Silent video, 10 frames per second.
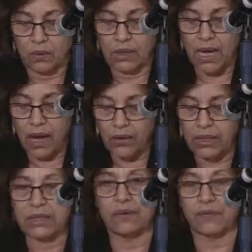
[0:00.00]
we now
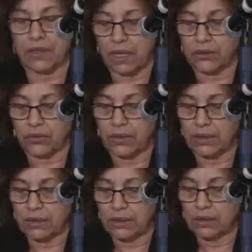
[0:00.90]
need every
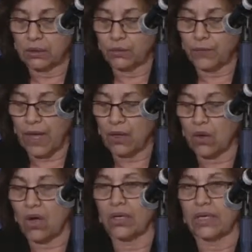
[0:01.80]
country to
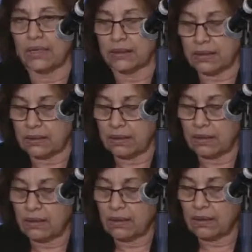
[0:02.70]
follow our leads.
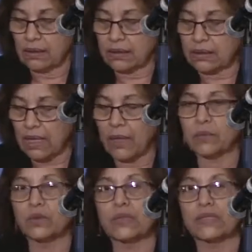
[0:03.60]
It's
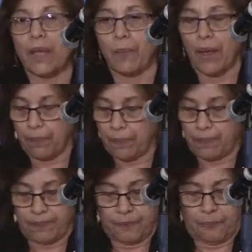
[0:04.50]
time to step up.
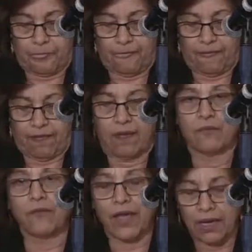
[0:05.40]

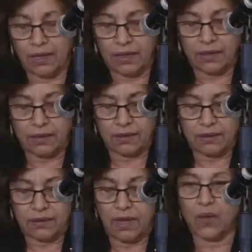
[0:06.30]
Finally,
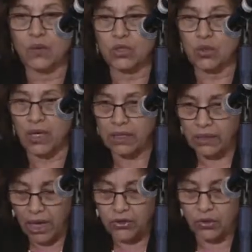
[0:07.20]
I wish to
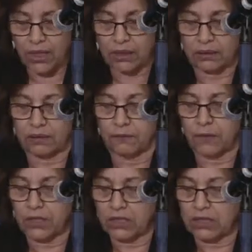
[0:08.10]
congratulate
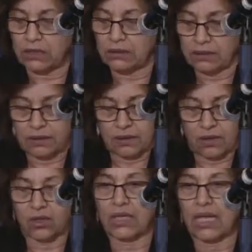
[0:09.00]
Fiji
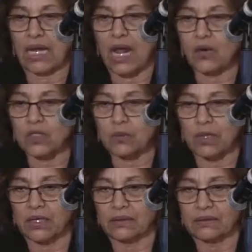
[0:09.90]
on the
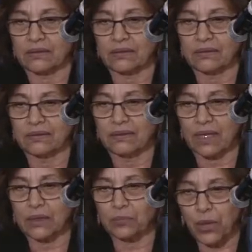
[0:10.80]
announcement
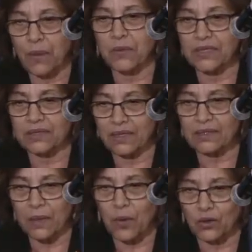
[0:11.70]
that the Prime Minister
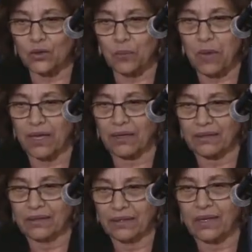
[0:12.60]
is about to make.
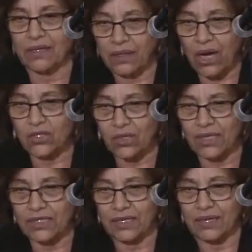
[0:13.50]

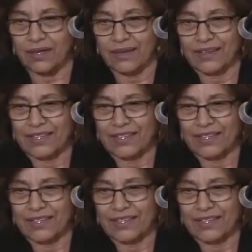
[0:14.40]
Congratulations,